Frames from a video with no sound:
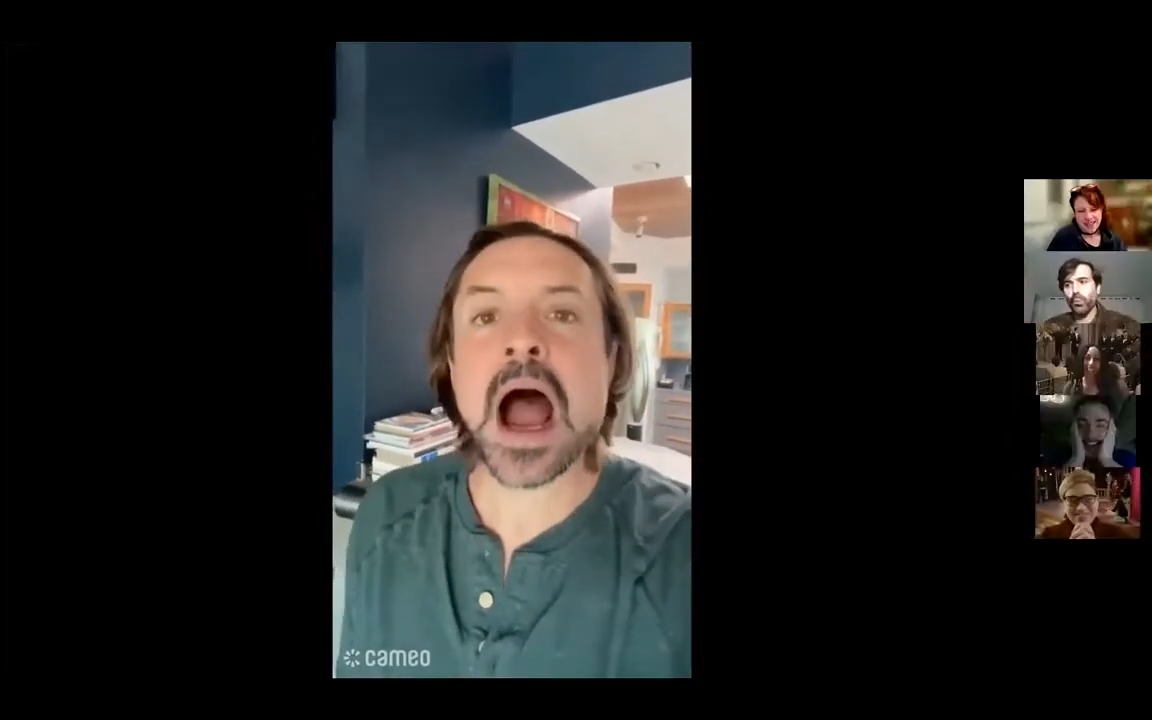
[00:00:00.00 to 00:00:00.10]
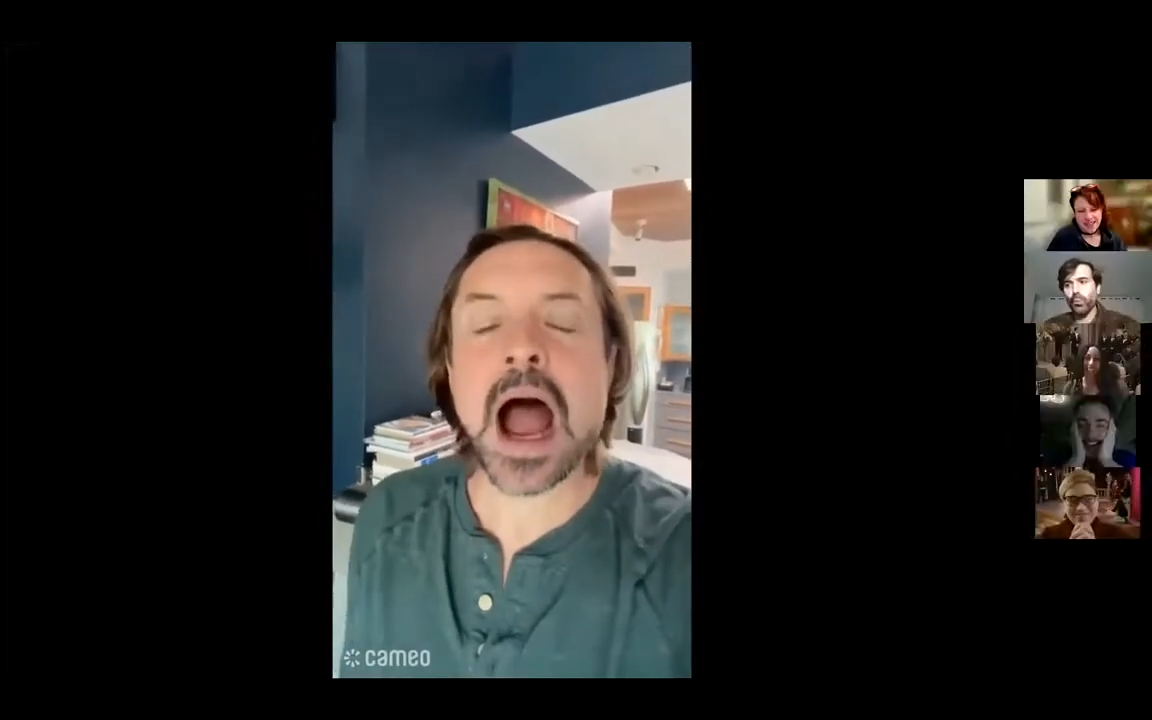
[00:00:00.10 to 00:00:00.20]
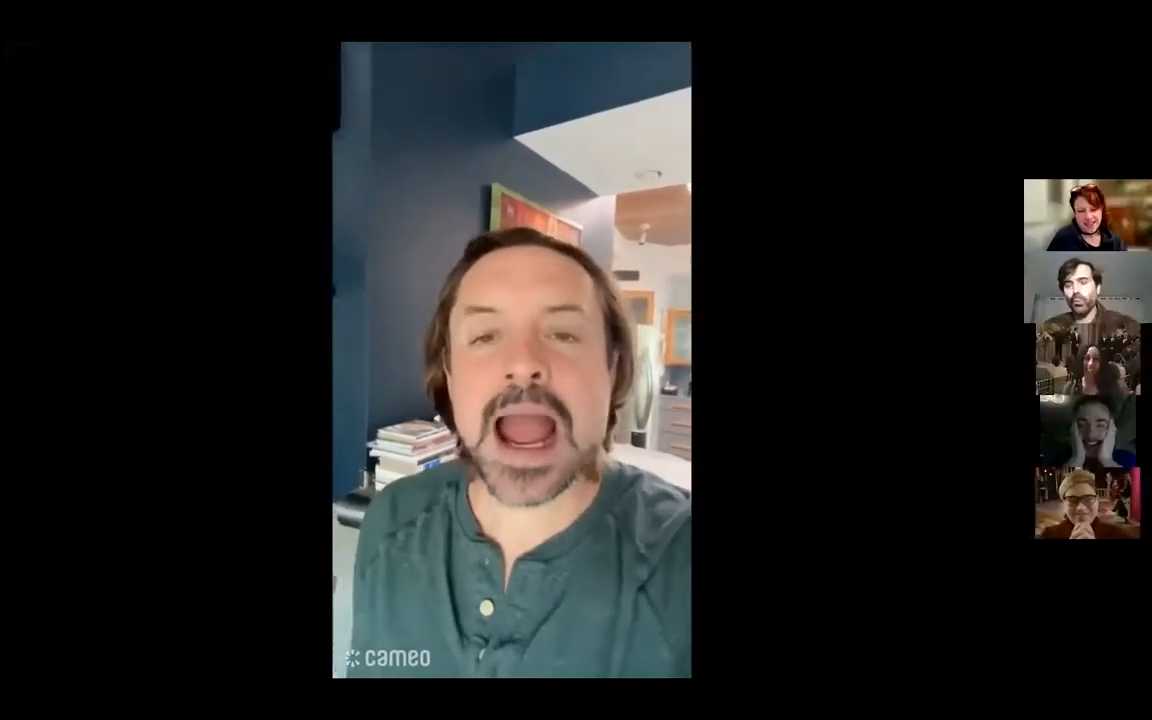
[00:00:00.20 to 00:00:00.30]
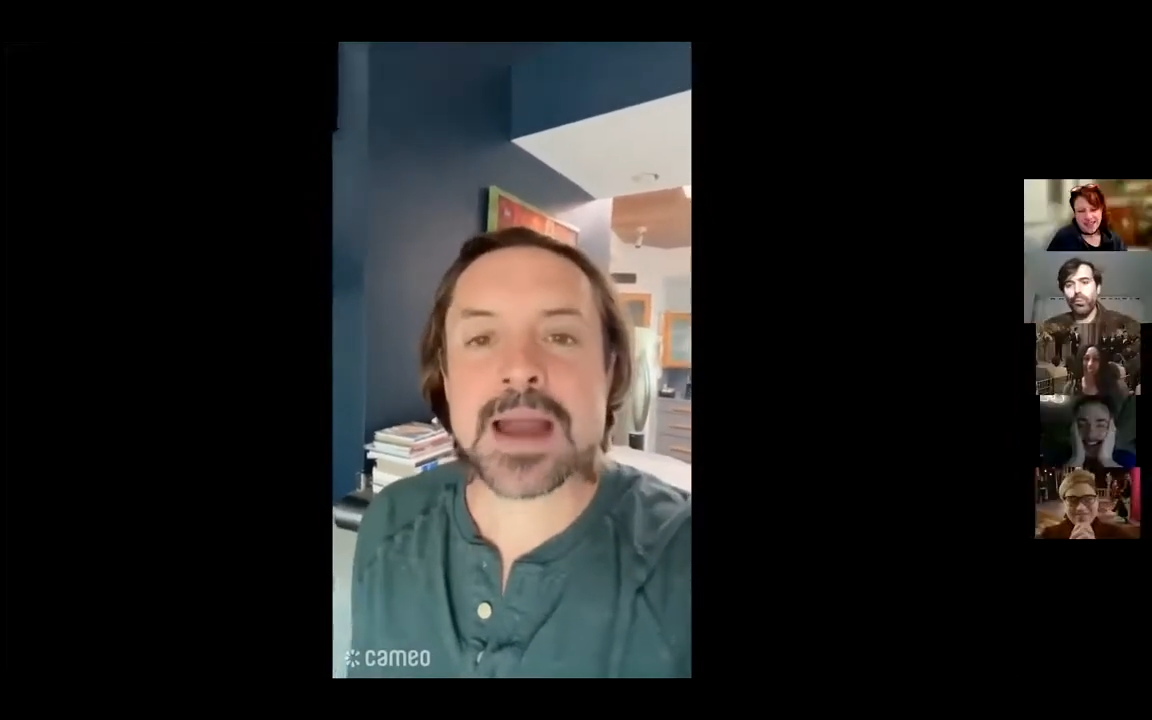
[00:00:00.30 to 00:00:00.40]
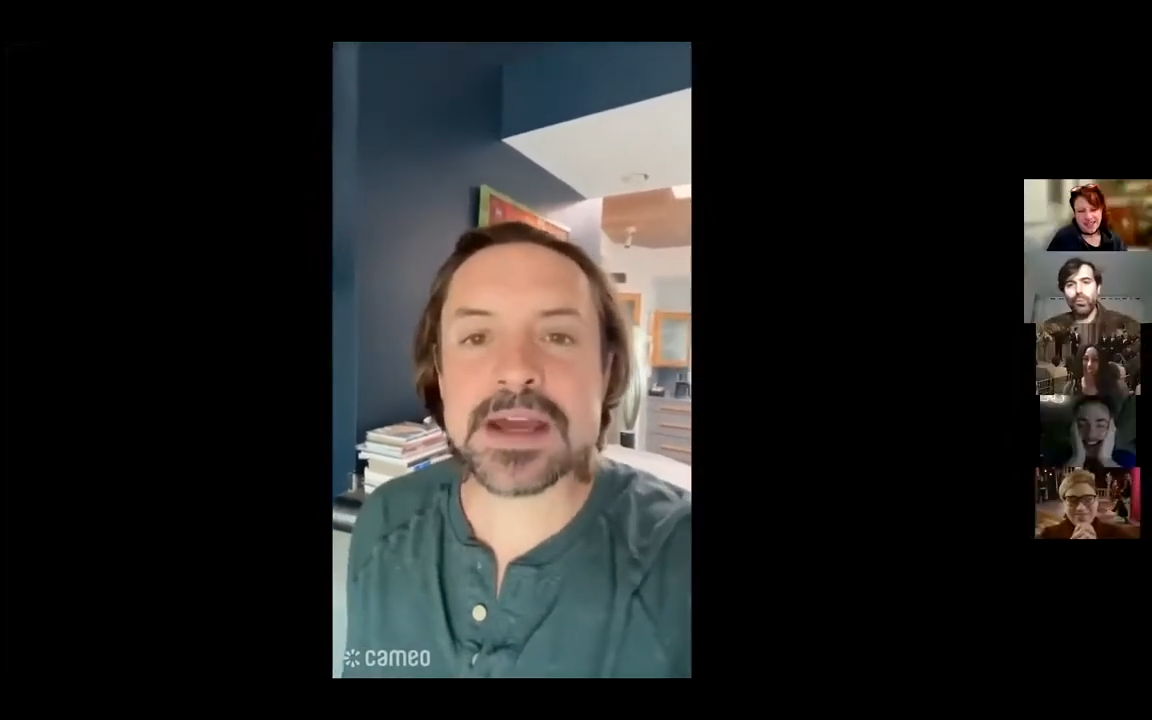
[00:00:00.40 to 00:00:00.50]

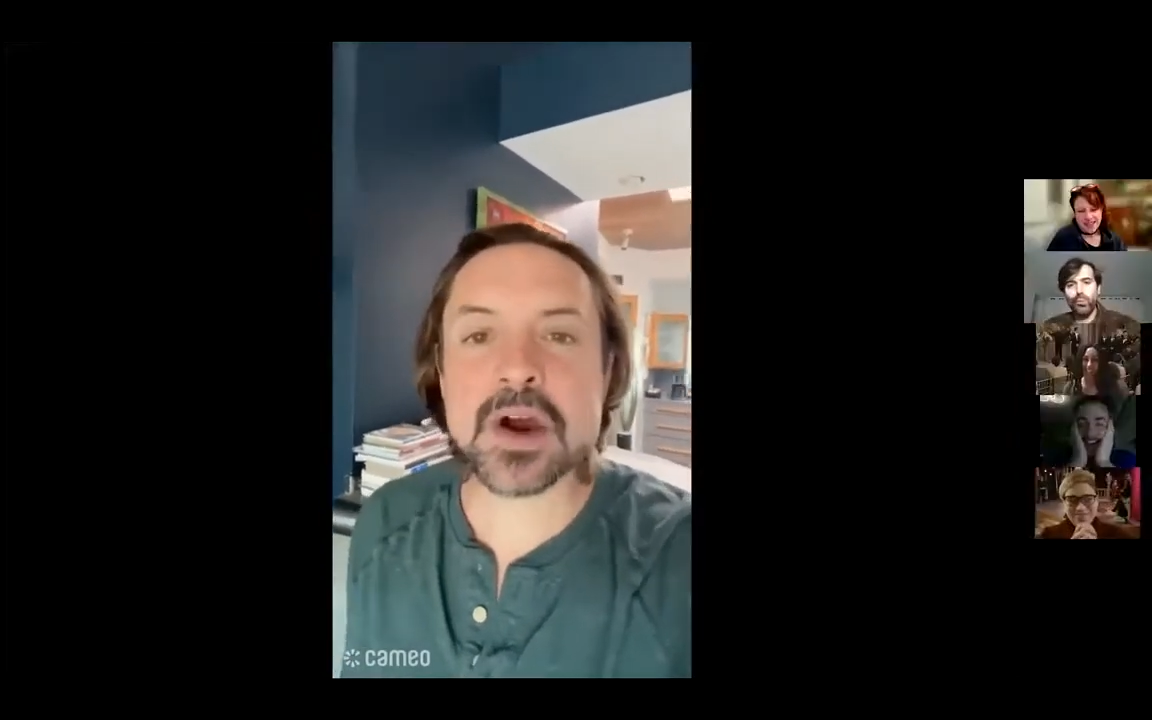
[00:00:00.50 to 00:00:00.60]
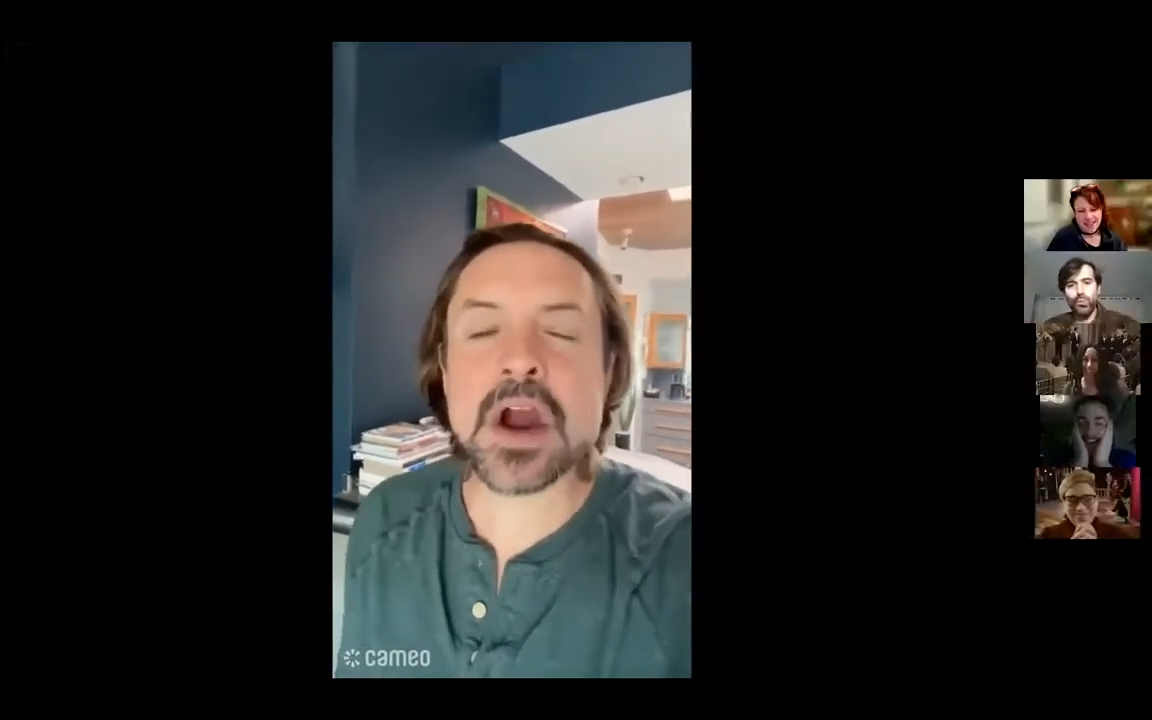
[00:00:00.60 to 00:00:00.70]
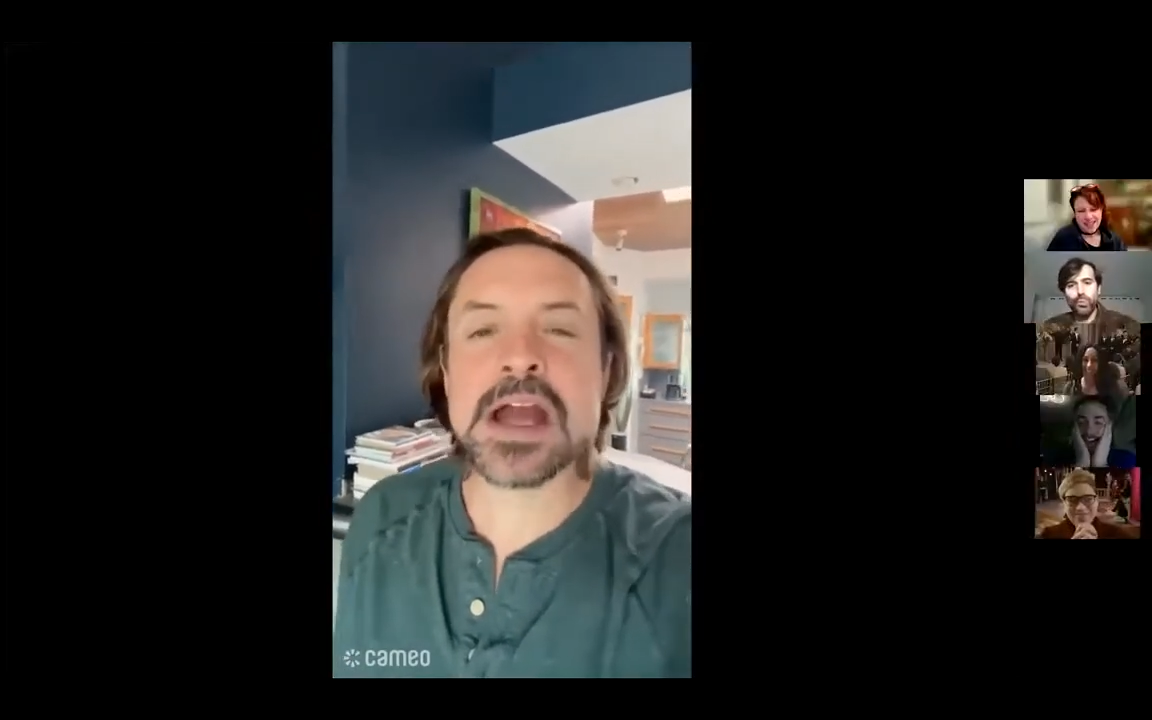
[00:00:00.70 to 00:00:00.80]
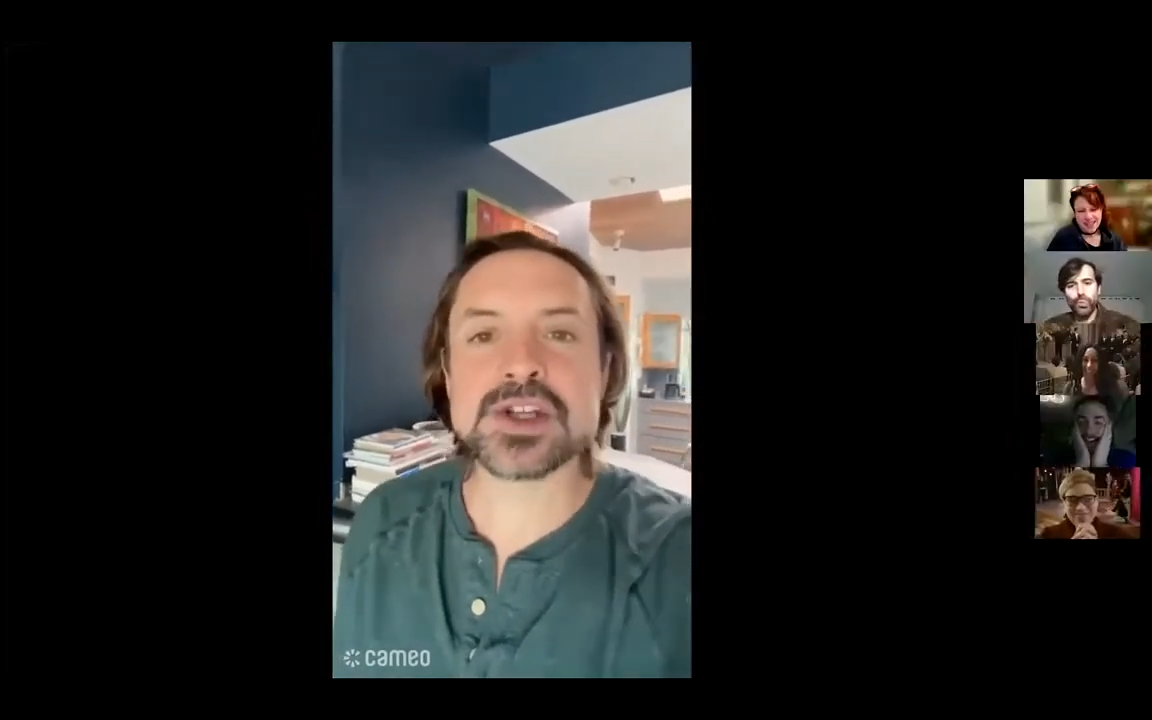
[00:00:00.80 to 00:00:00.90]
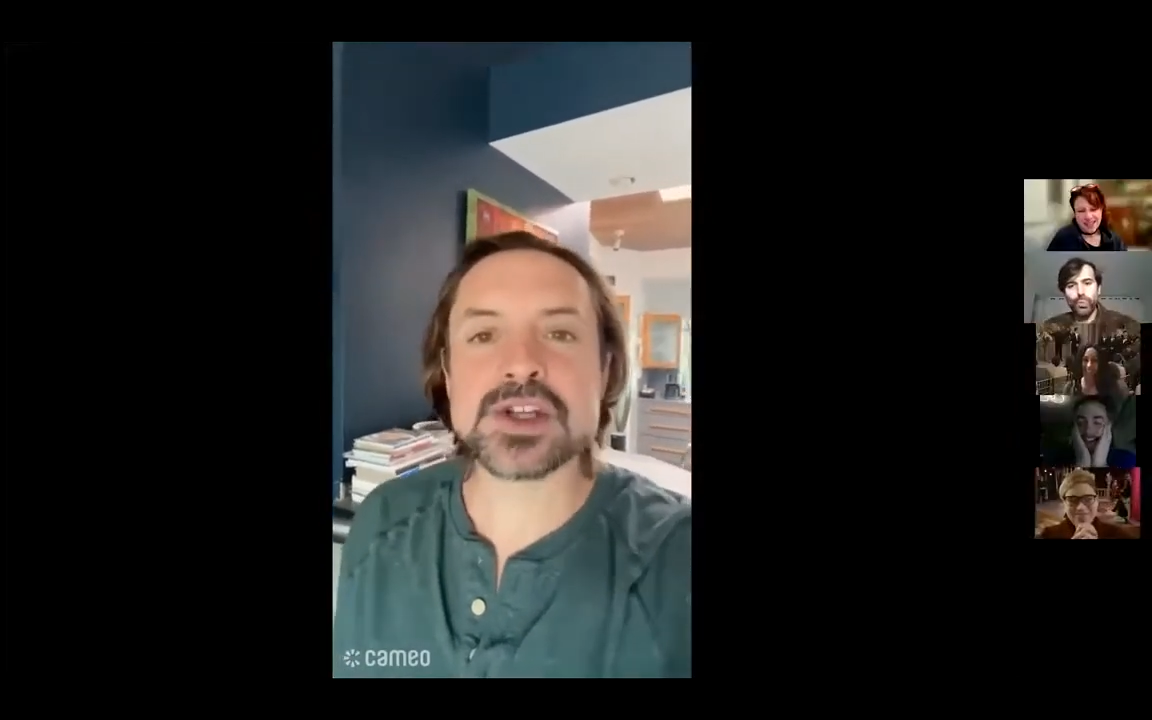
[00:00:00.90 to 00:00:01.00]
I am here
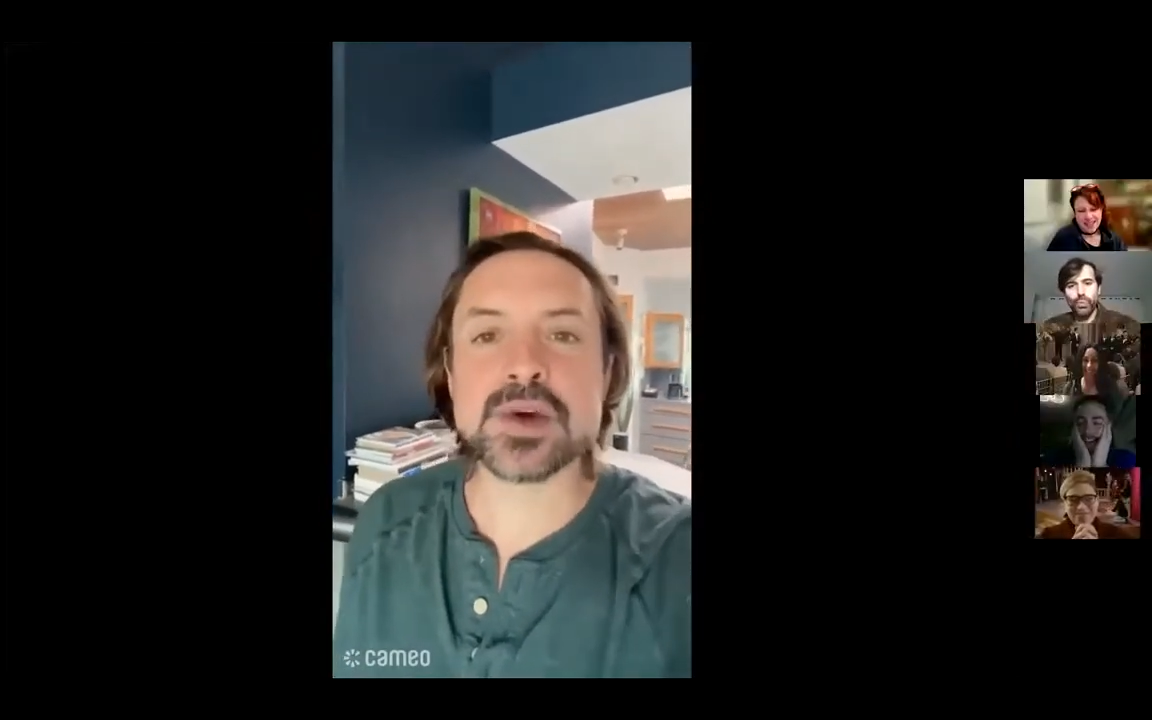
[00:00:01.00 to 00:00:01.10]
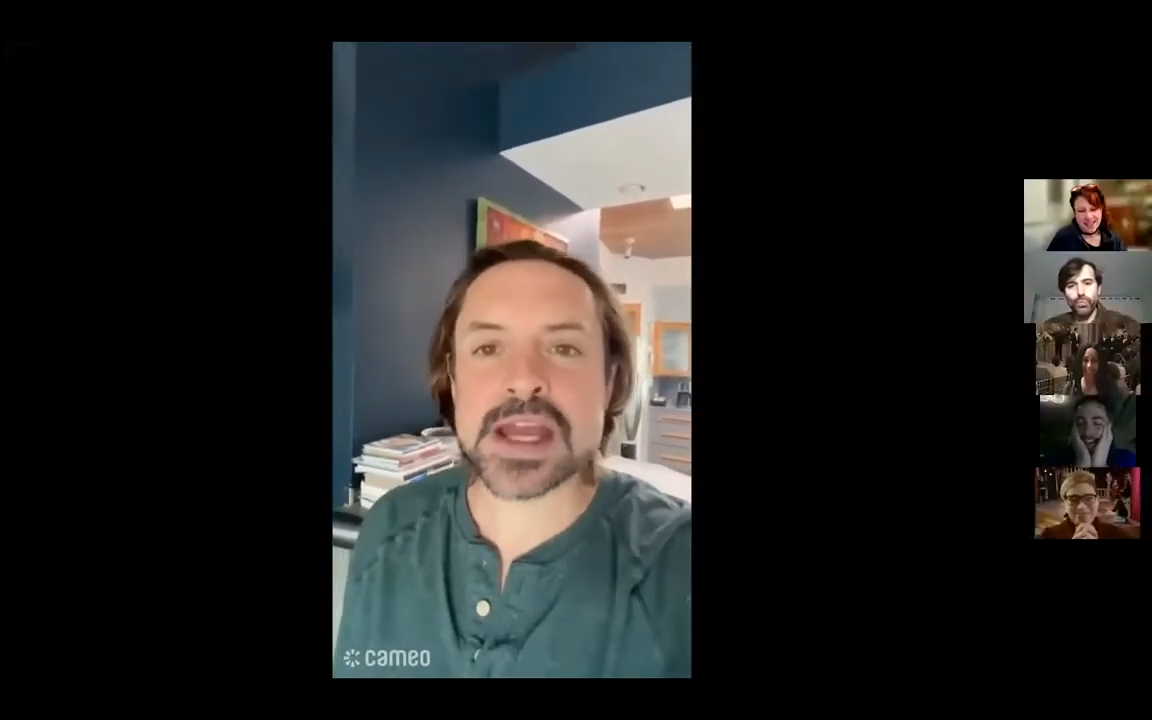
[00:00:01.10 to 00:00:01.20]
to